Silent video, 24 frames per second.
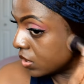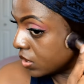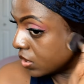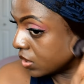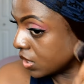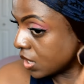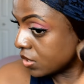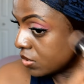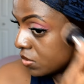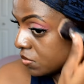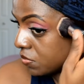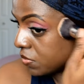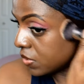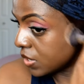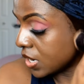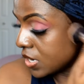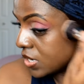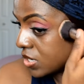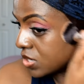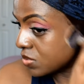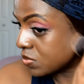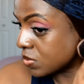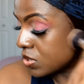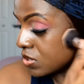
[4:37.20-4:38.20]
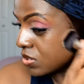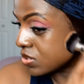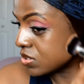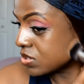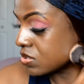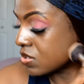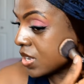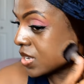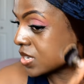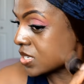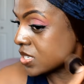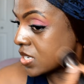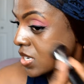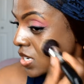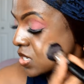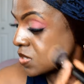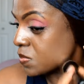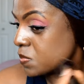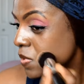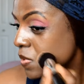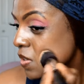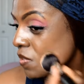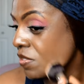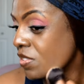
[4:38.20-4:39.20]
Now don't forget this one also has
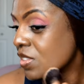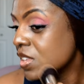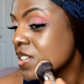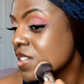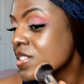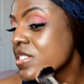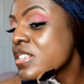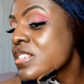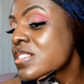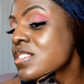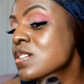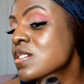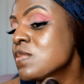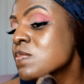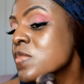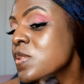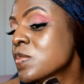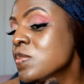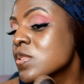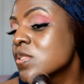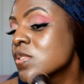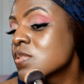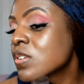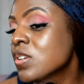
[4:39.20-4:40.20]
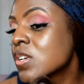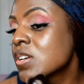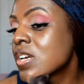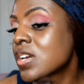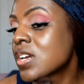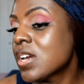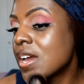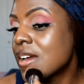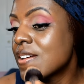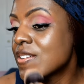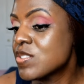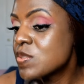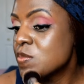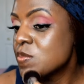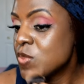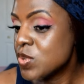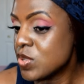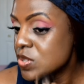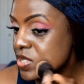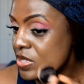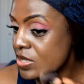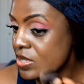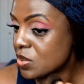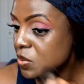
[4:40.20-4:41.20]
SPF 30. Some people
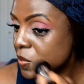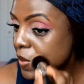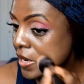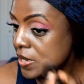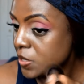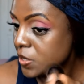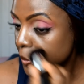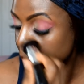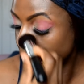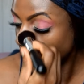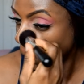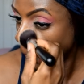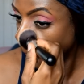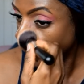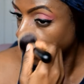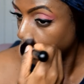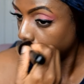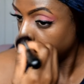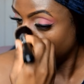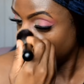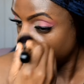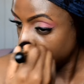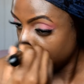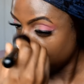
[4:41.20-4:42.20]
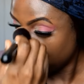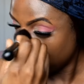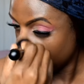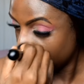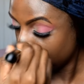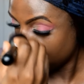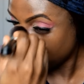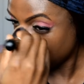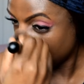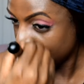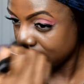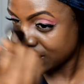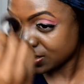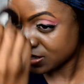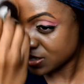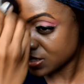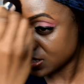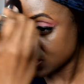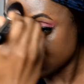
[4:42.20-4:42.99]
attribute the white forecast